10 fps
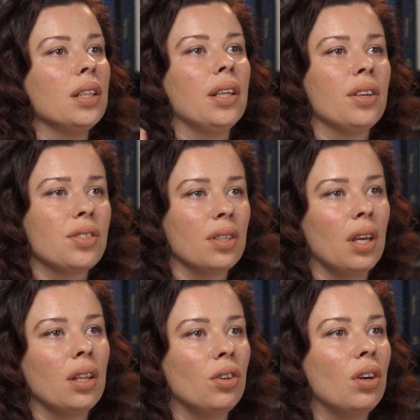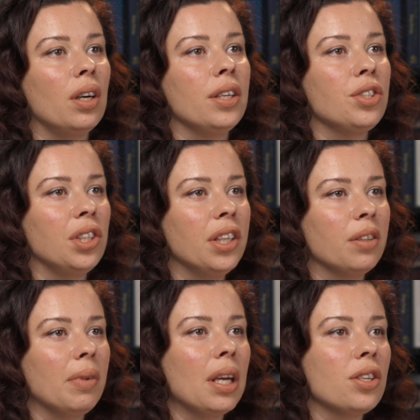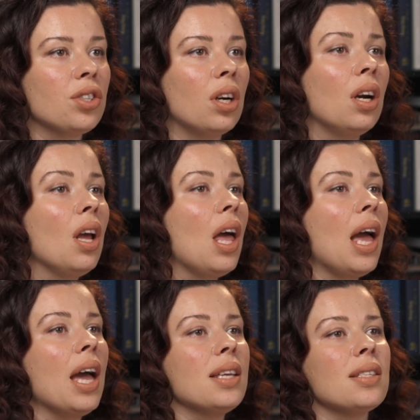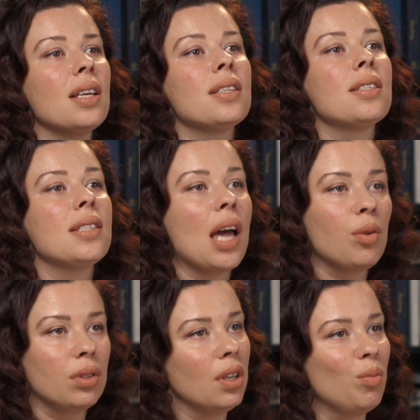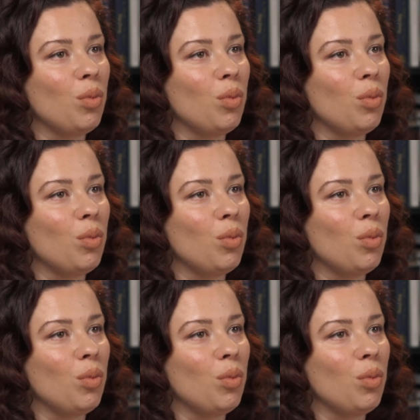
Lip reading: leaders and her engineering manager as a sounding